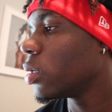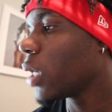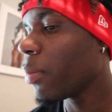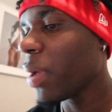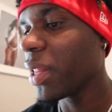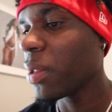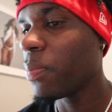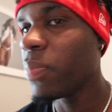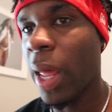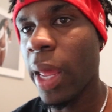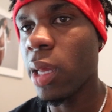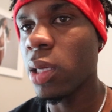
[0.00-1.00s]
Like we had to
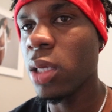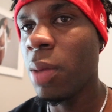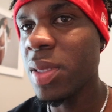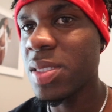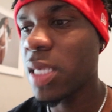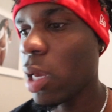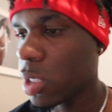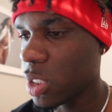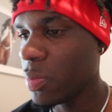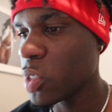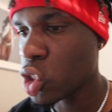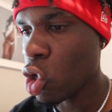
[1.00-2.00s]
like it be scared because
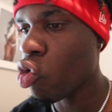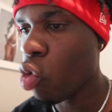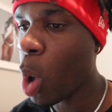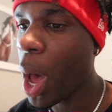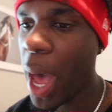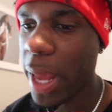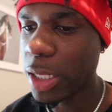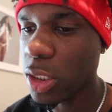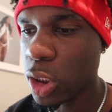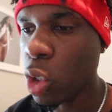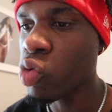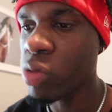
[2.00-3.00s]
he be so quiet and
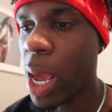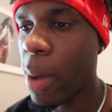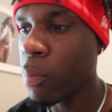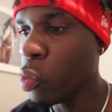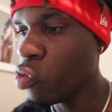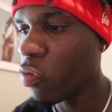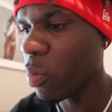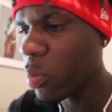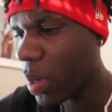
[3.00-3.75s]
so not moving.